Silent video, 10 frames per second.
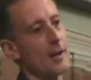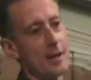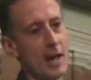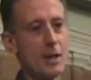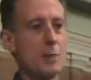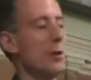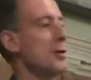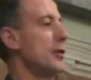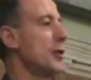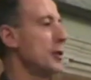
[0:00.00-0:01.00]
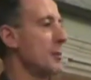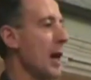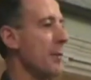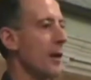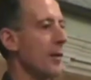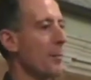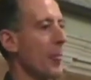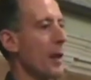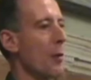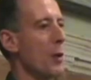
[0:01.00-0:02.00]
gay community newspaper,
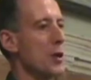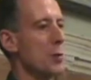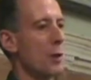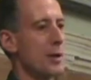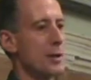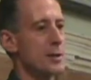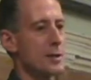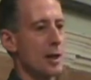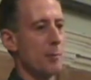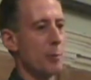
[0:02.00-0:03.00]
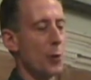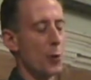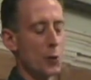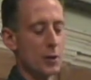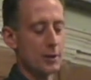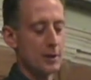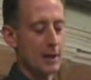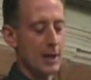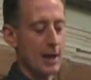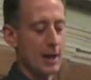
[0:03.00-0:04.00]
which was born
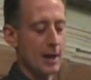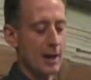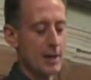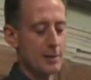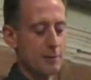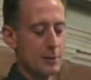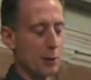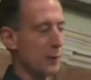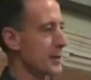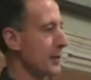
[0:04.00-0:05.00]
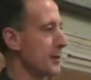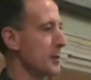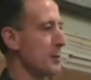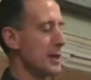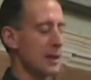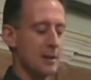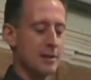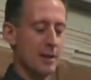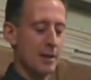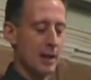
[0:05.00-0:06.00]
as a result of a series of
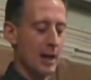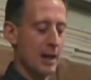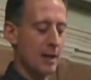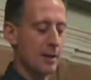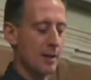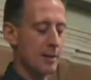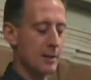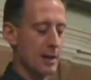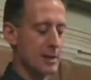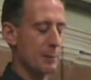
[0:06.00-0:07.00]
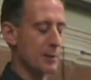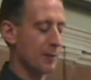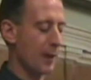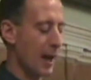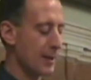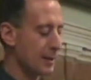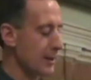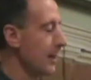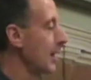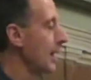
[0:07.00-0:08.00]
meetings in Dennis Lemon's flat
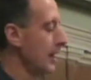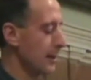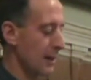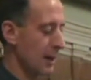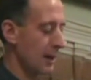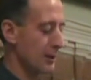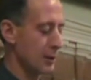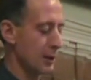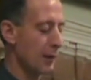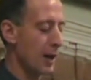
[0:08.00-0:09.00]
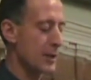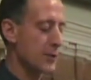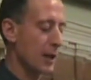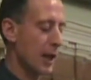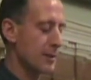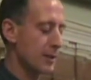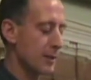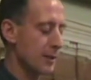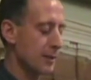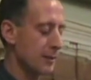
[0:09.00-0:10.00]
in just off High Street,
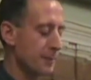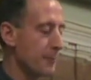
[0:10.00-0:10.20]
Kensington.